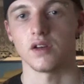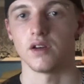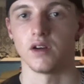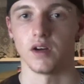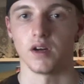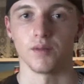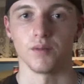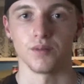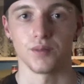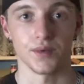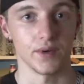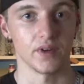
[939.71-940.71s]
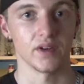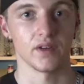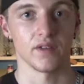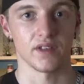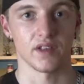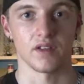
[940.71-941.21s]
But
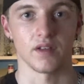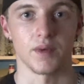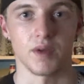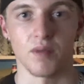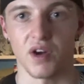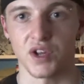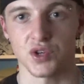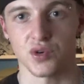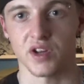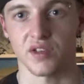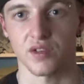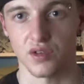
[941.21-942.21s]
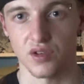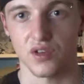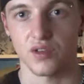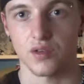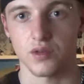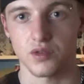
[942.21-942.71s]
obviously some of you might enjoy that, so
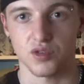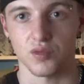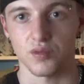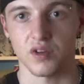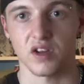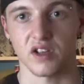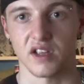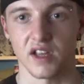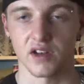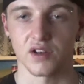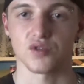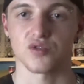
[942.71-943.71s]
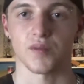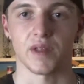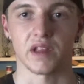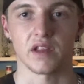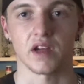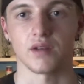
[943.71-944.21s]
just drop
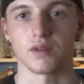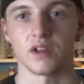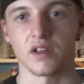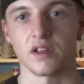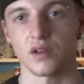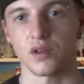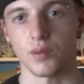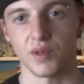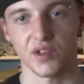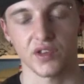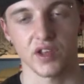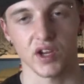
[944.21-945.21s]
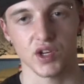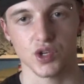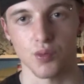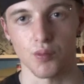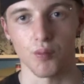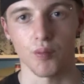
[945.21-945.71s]
that down in the comments
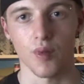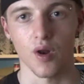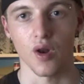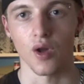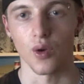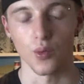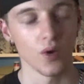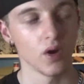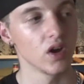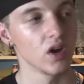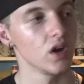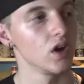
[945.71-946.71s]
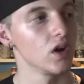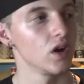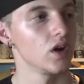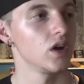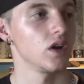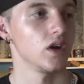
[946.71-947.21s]
section below.
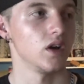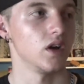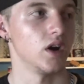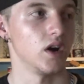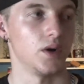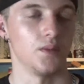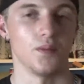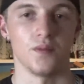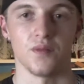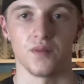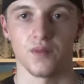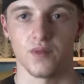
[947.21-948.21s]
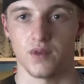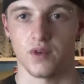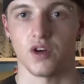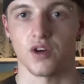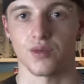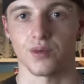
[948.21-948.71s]

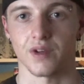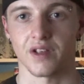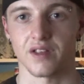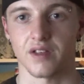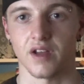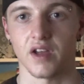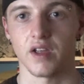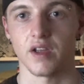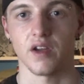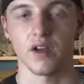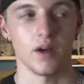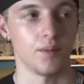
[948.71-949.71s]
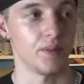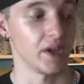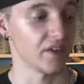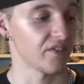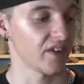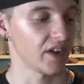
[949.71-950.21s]
I just want to say a
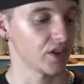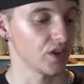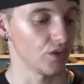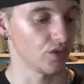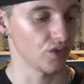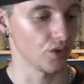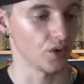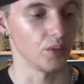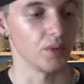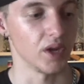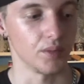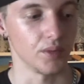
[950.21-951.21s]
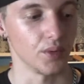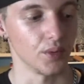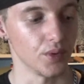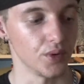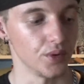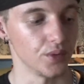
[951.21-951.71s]
big thank you to the people
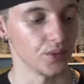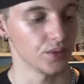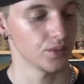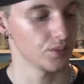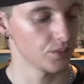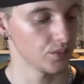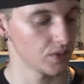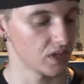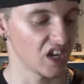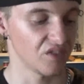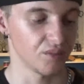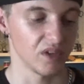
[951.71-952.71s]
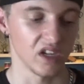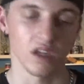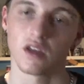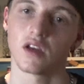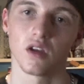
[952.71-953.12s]
who gave me